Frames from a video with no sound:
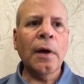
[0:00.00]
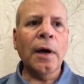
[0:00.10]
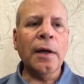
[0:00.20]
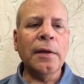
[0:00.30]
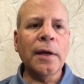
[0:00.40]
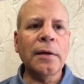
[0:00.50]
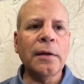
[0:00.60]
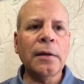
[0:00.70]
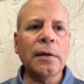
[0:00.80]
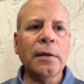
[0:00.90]
And
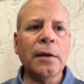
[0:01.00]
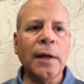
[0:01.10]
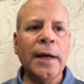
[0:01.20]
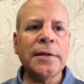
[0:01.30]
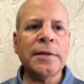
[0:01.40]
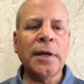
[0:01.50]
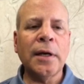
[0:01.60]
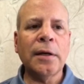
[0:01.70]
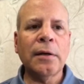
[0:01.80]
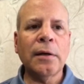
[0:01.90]
then the last
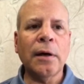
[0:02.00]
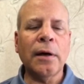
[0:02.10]
thing